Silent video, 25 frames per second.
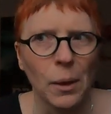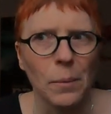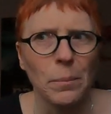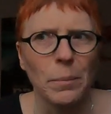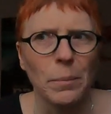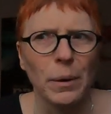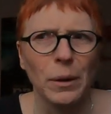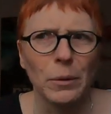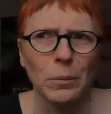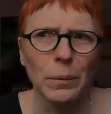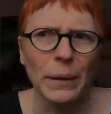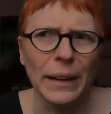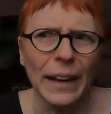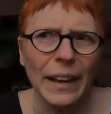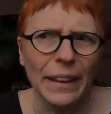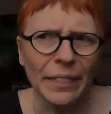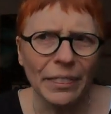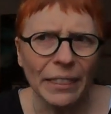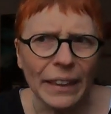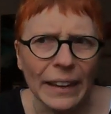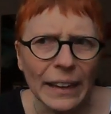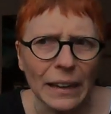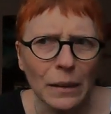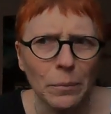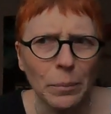But when I
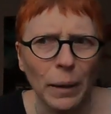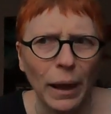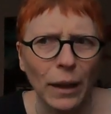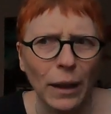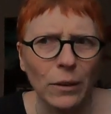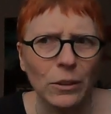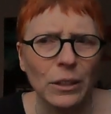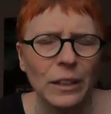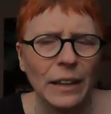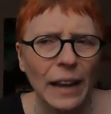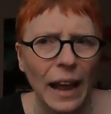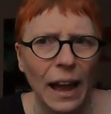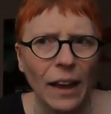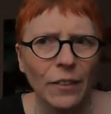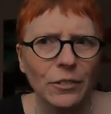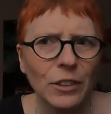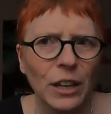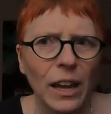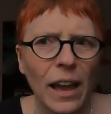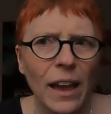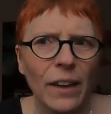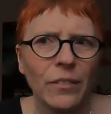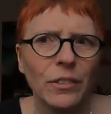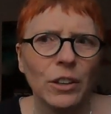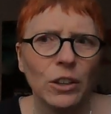think about it after
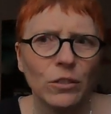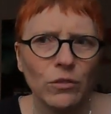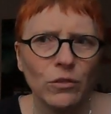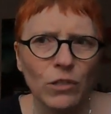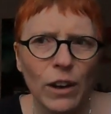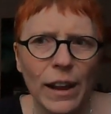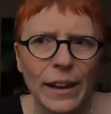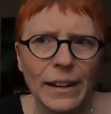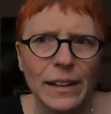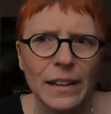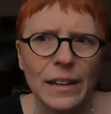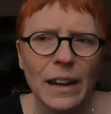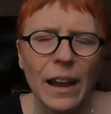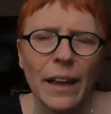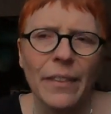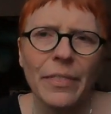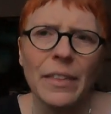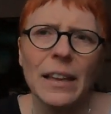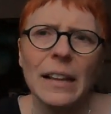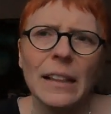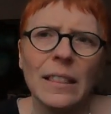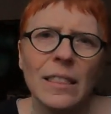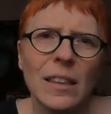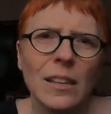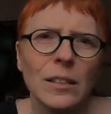having read it, I
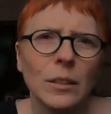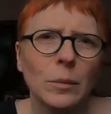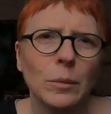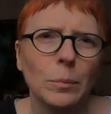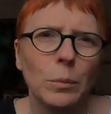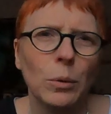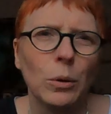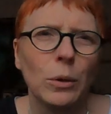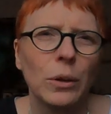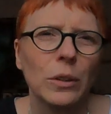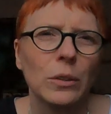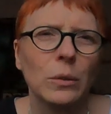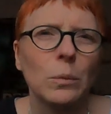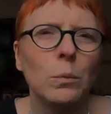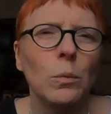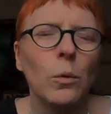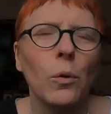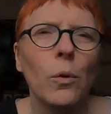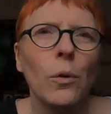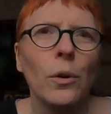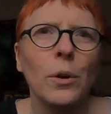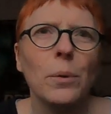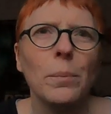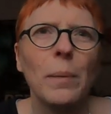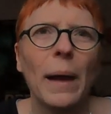think this book is
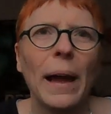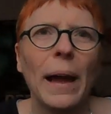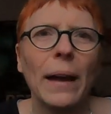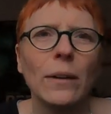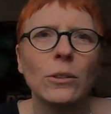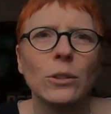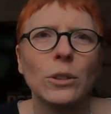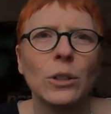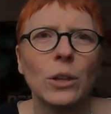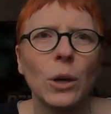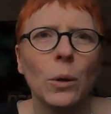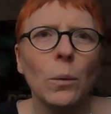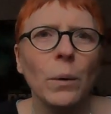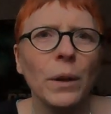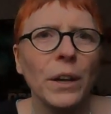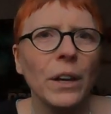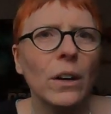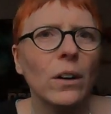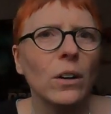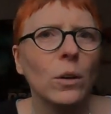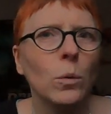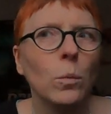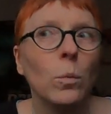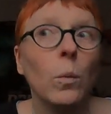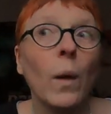more about going
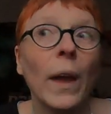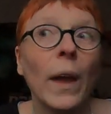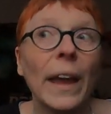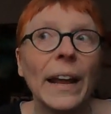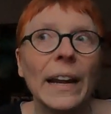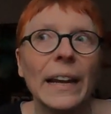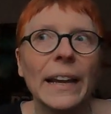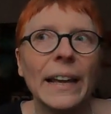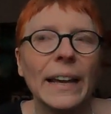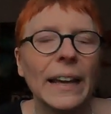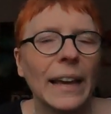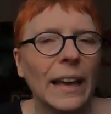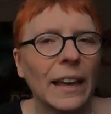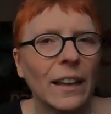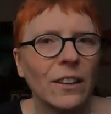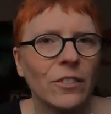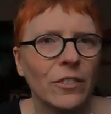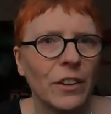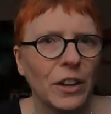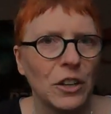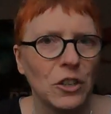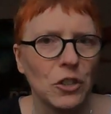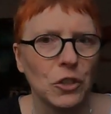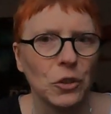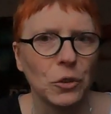on a whaling
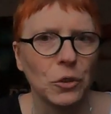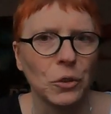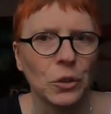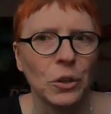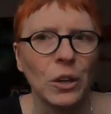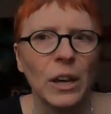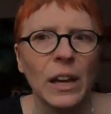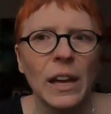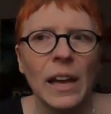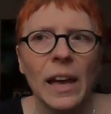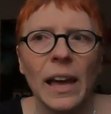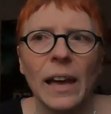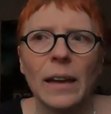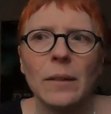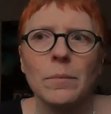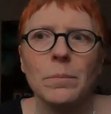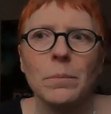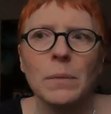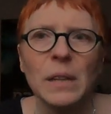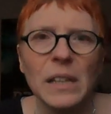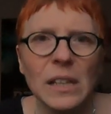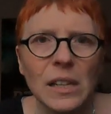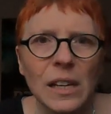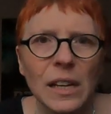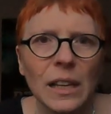adventure,
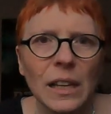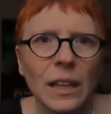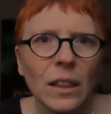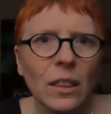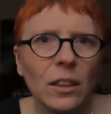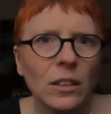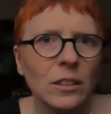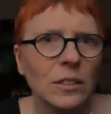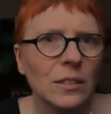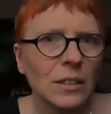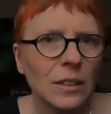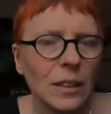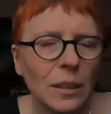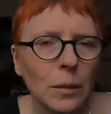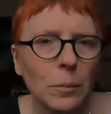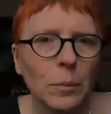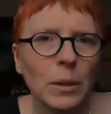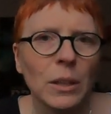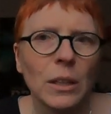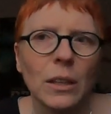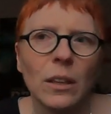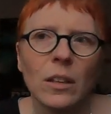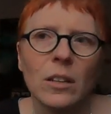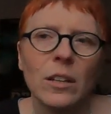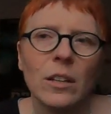meeting the
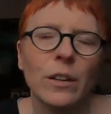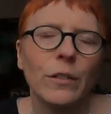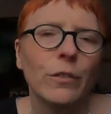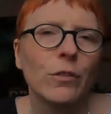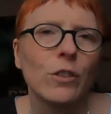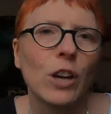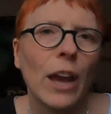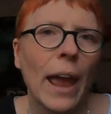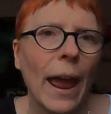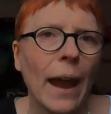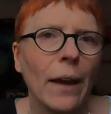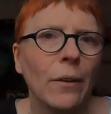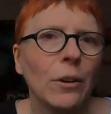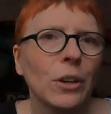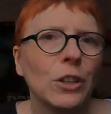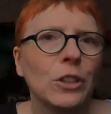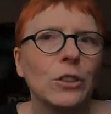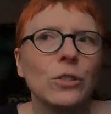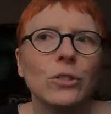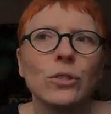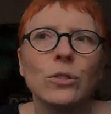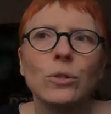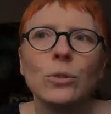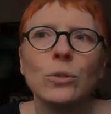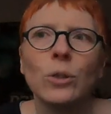seamen, the different
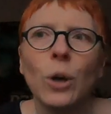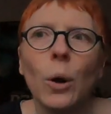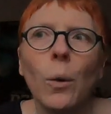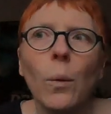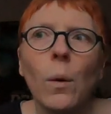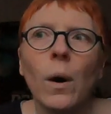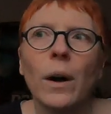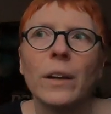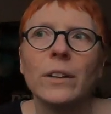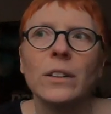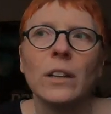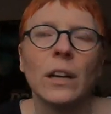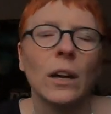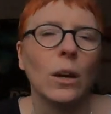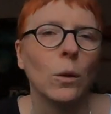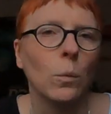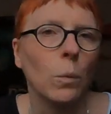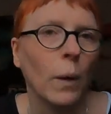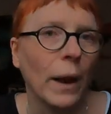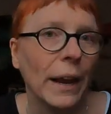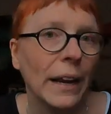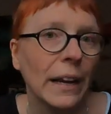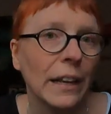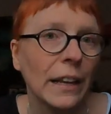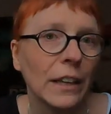characters who go on a
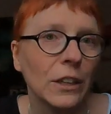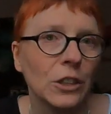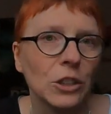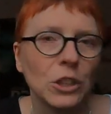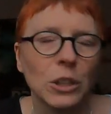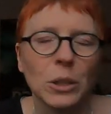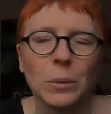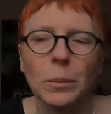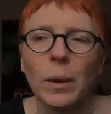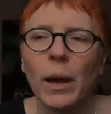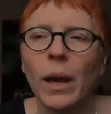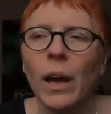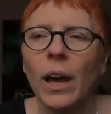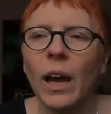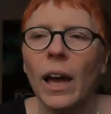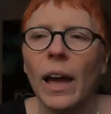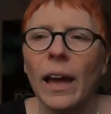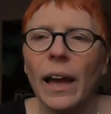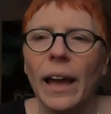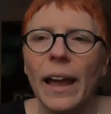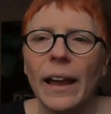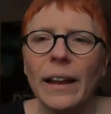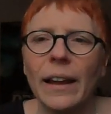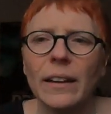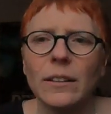whaling ship.
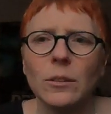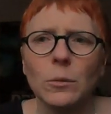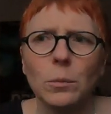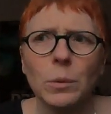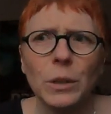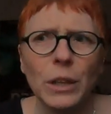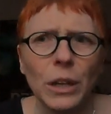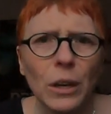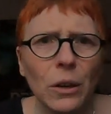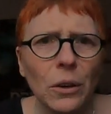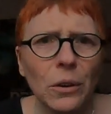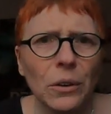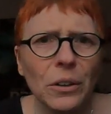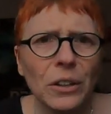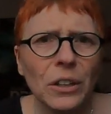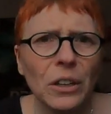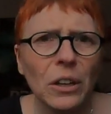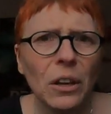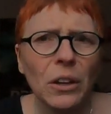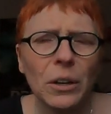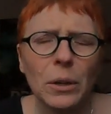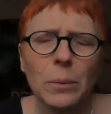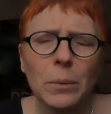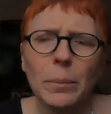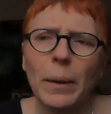And we learn a
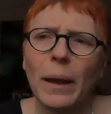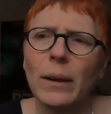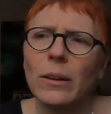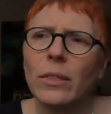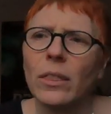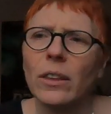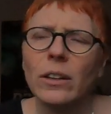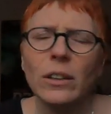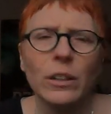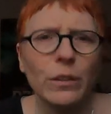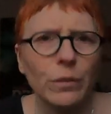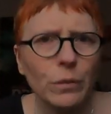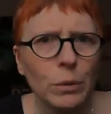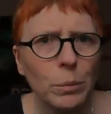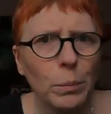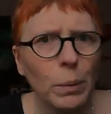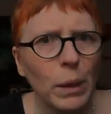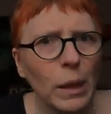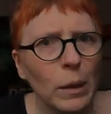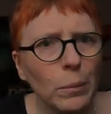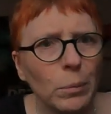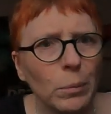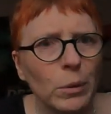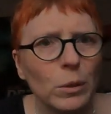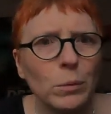lot about the different
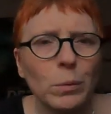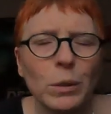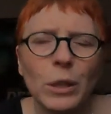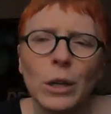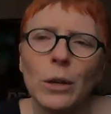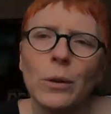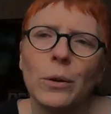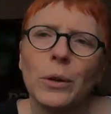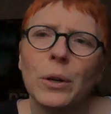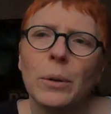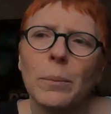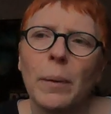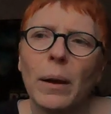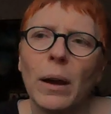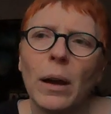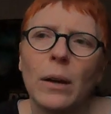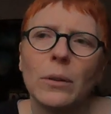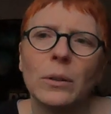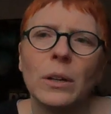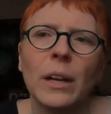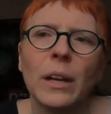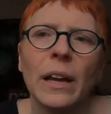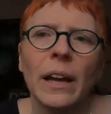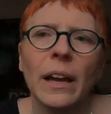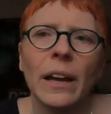people. We learn
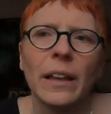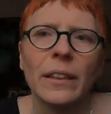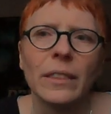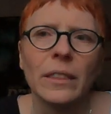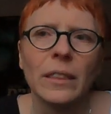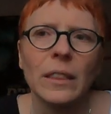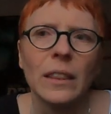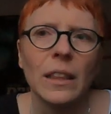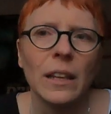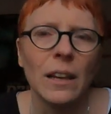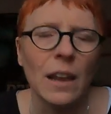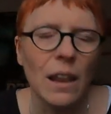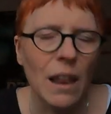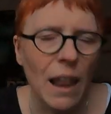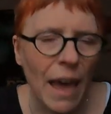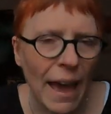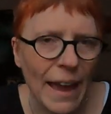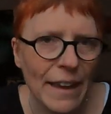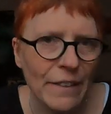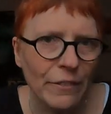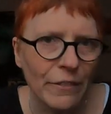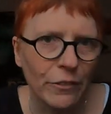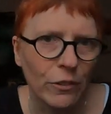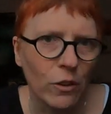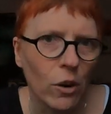about the
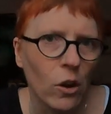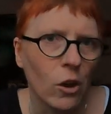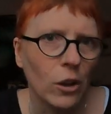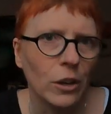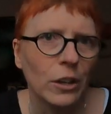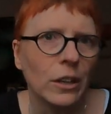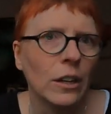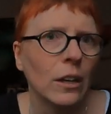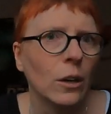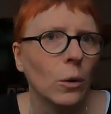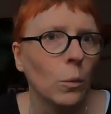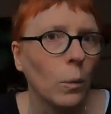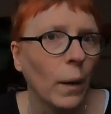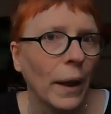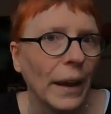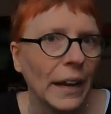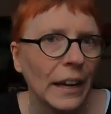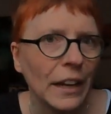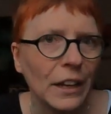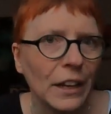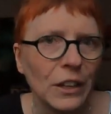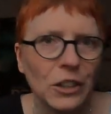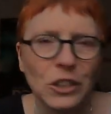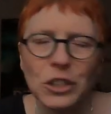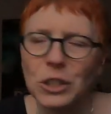life on a
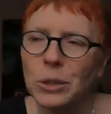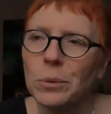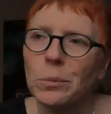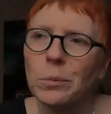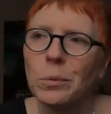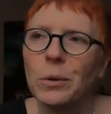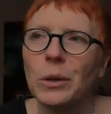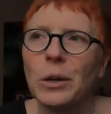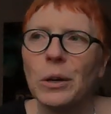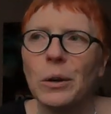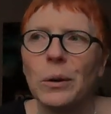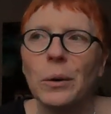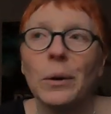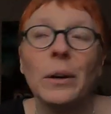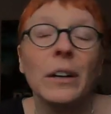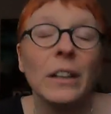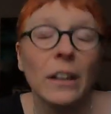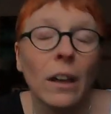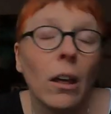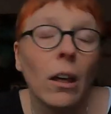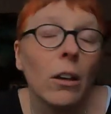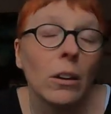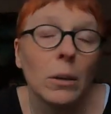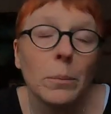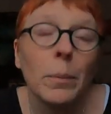whaling ship. We learn a
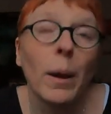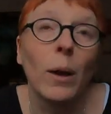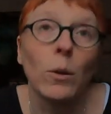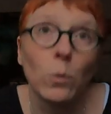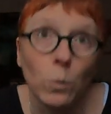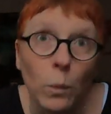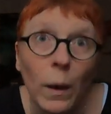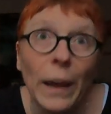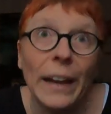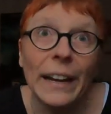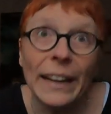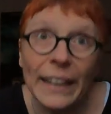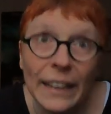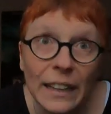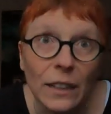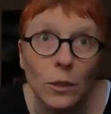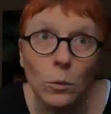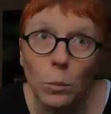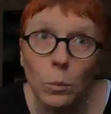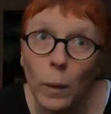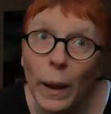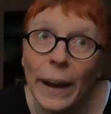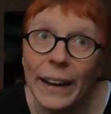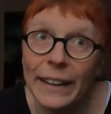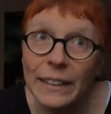lot about whaling
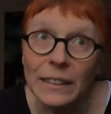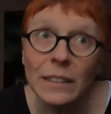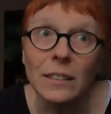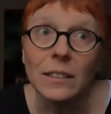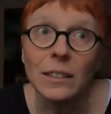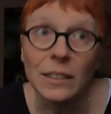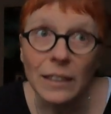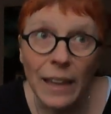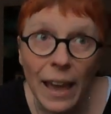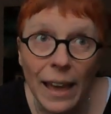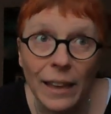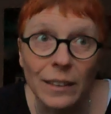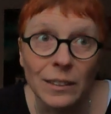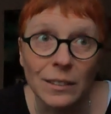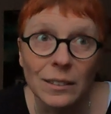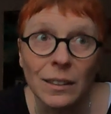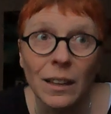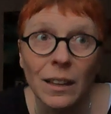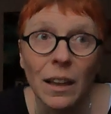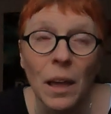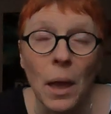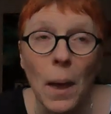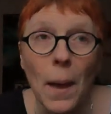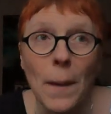and whales, yes.